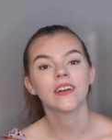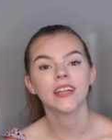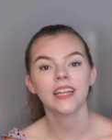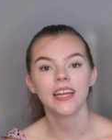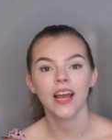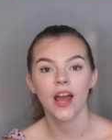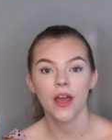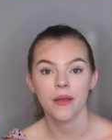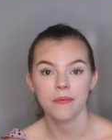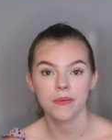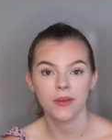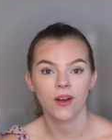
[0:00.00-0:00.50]

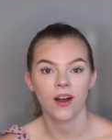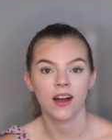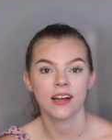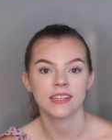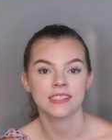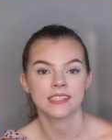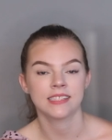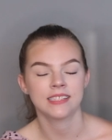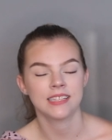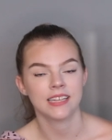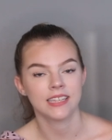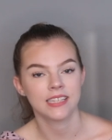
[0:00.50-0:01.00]
really hope you
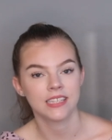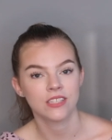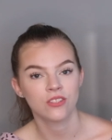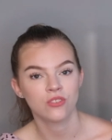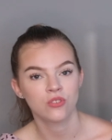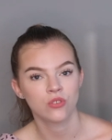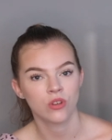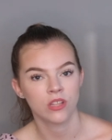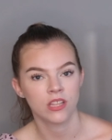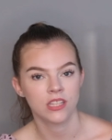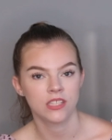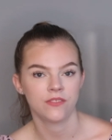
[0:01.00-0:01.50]
guys did
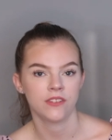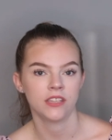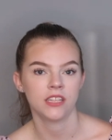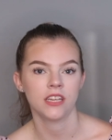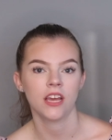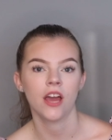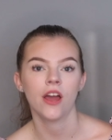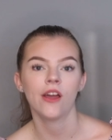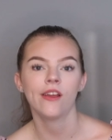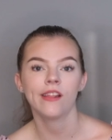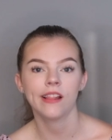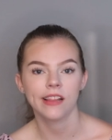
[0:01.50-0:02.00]
enjoy this
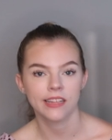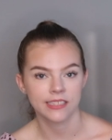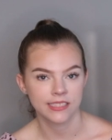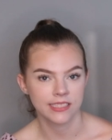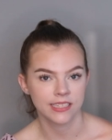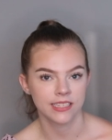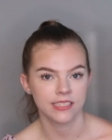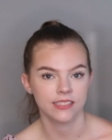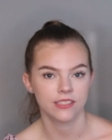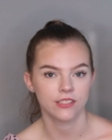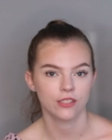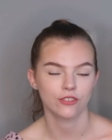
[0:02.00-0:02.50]
video,
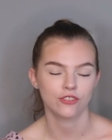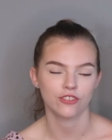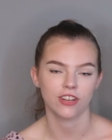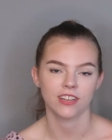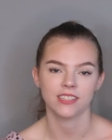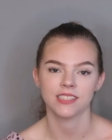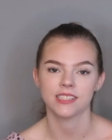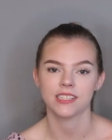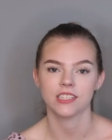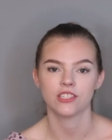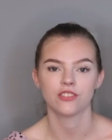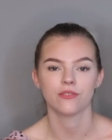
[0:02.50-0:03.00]
listening to the
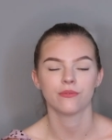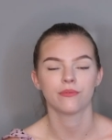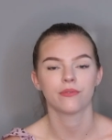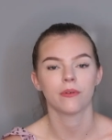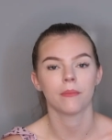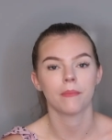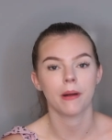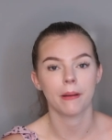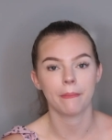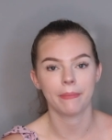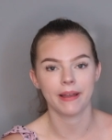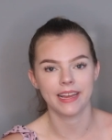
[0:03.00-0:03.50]
transition
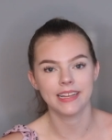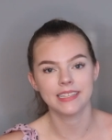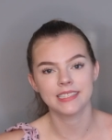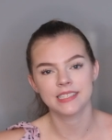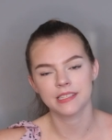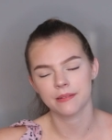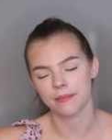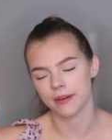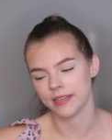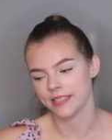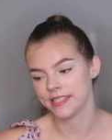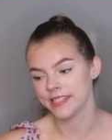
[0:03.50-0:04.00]
from my
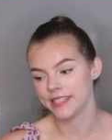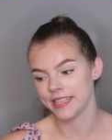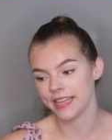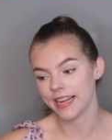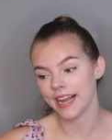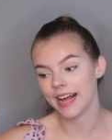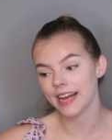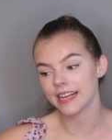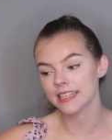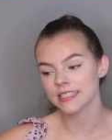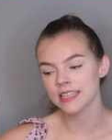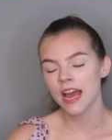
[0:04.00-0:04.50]
blades to my sea
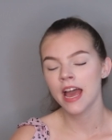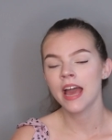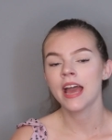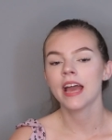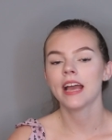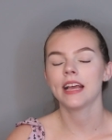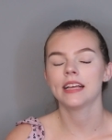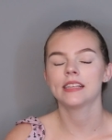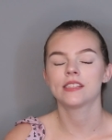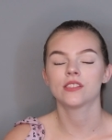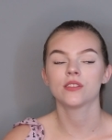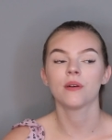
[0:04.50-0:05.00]
legs.
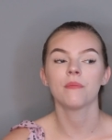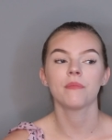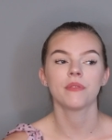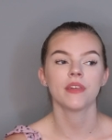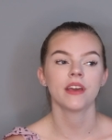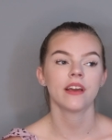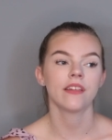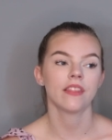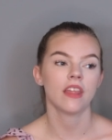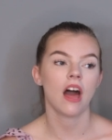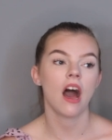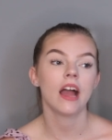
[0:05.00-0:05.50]
It's
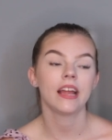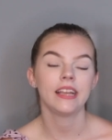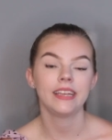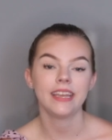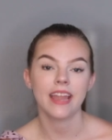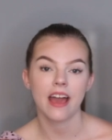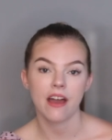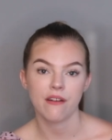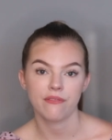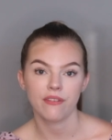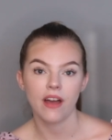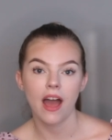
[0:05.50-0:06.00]
something that I
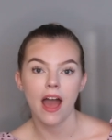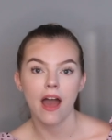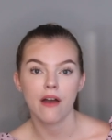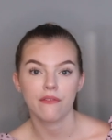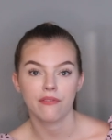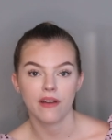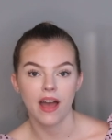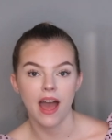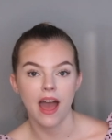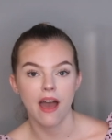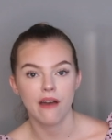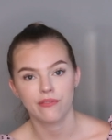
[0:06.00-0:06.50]
never
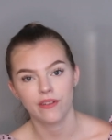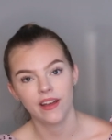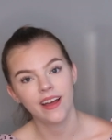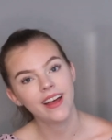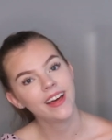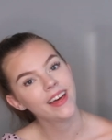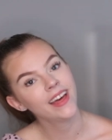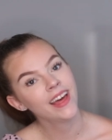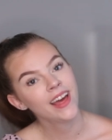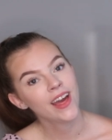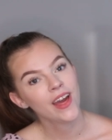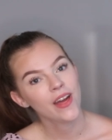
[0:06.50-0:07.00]

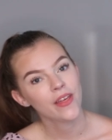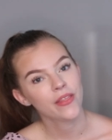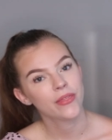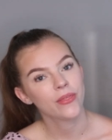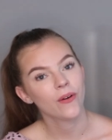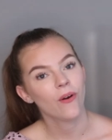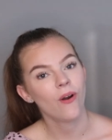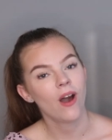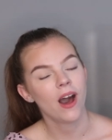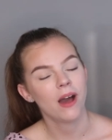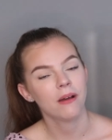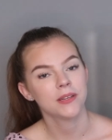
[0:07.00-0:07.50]
ever
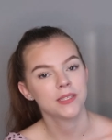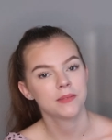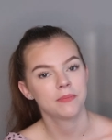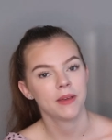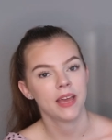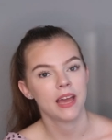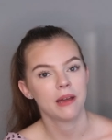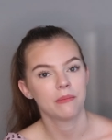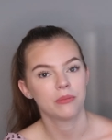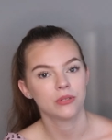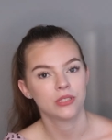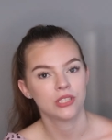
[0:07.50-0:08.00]
thought I would
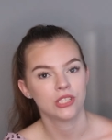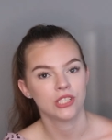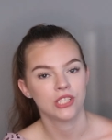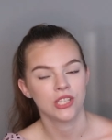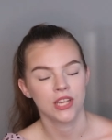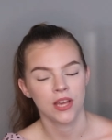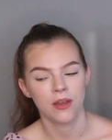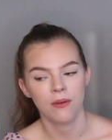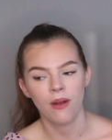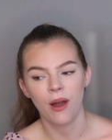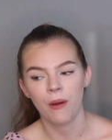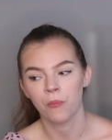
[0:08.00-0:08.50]
be able to
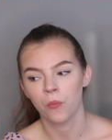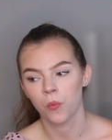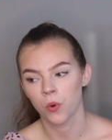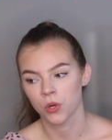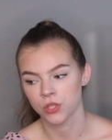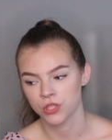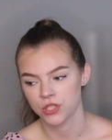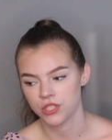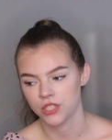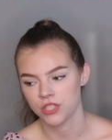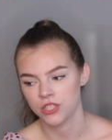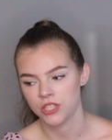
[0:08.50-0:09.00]
do and
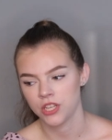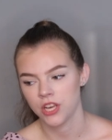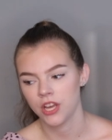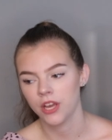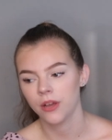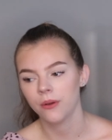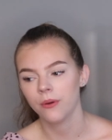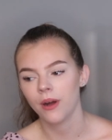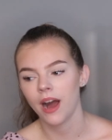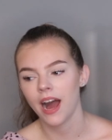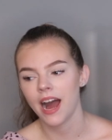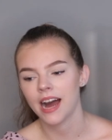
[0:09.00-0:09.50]
want to
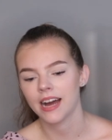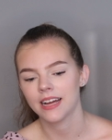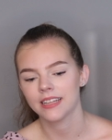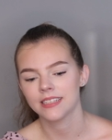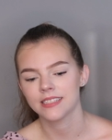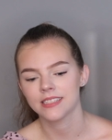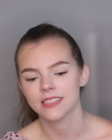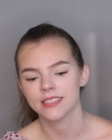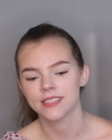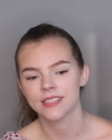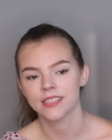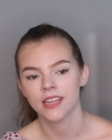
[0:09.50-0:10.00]
do,
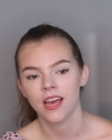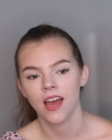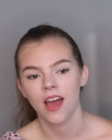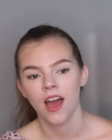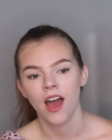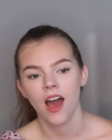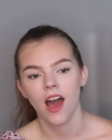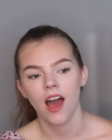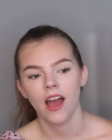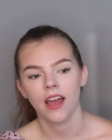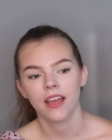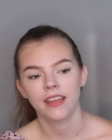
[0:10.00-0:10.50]
and
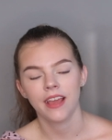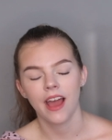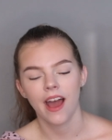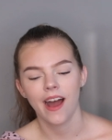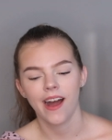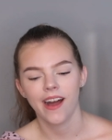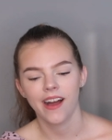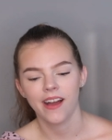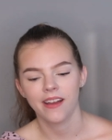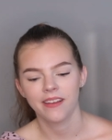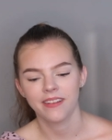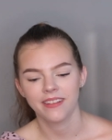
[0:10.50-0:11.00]

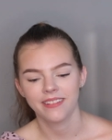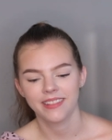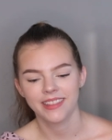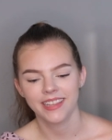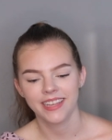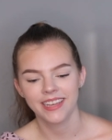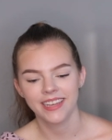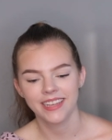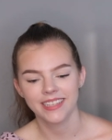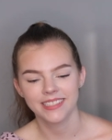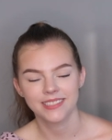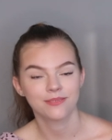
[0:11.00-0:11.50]
yeah, I
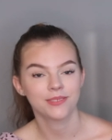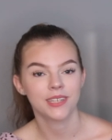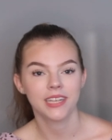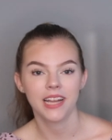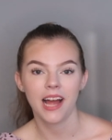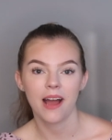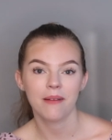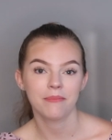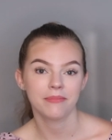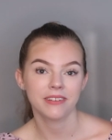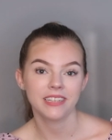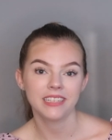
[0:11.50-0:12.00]
think it's
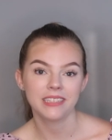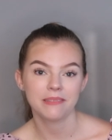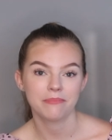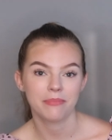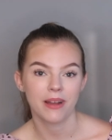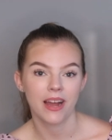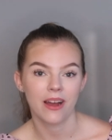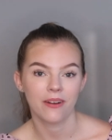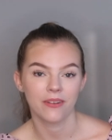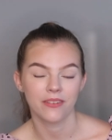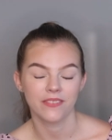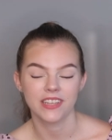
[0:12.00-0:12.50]
I'm really
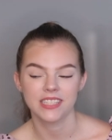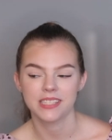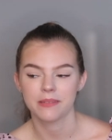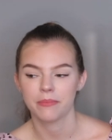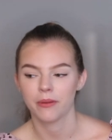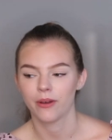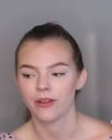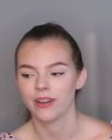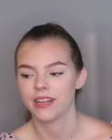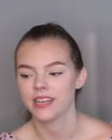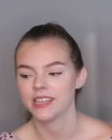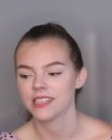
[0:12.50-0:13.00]
proud of it, to
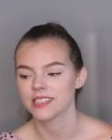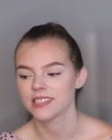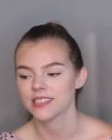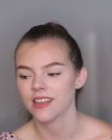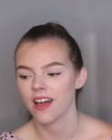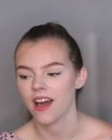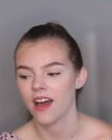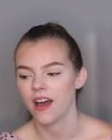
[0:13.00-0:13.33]
be honest.